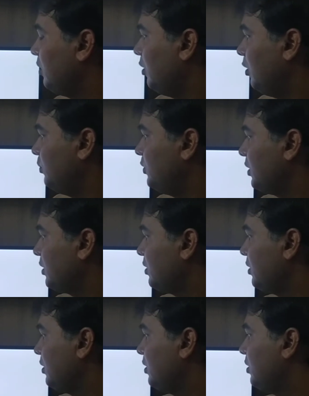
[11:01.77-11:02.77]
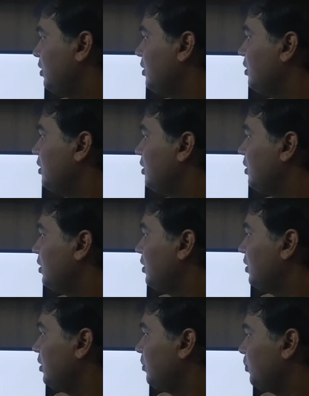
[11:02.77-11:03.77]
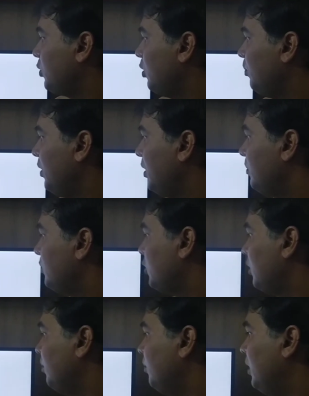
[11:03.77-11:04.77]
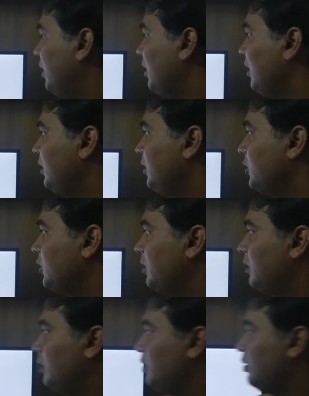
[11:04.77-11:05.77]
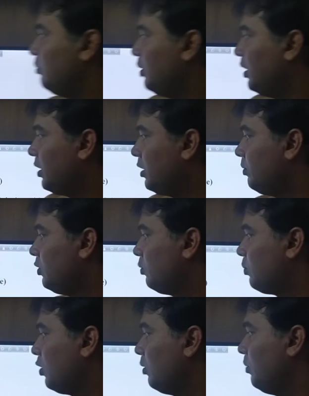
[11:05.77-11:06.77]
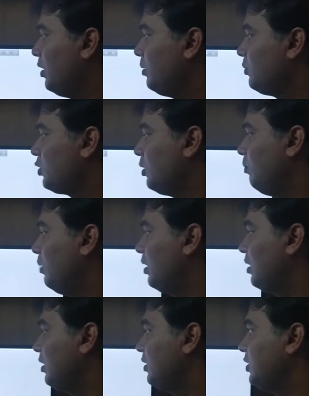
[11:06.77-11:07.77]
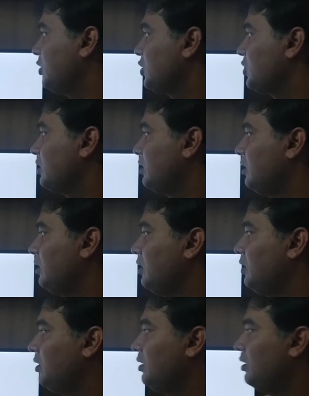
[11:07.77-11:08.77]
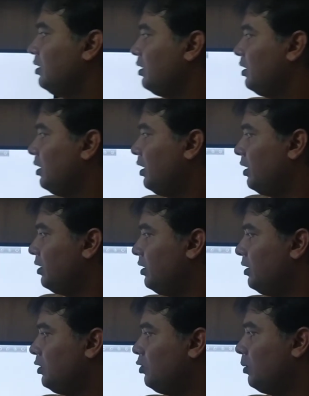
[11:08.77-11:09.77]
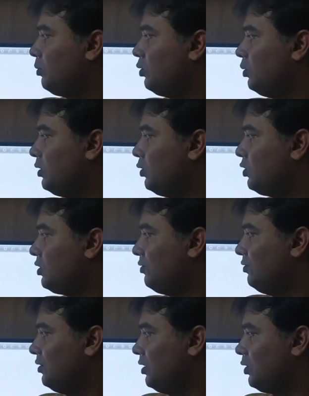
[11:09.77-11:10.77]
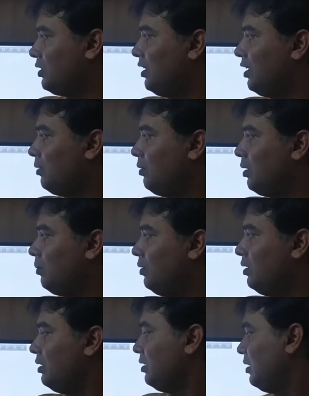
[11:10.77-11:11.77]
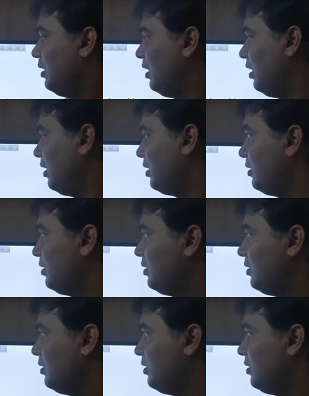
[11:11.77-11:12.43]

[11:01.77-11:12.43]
object, problems of Bangladesh, very few problems of Bangladesh, and then you have to use auxiliary verb are.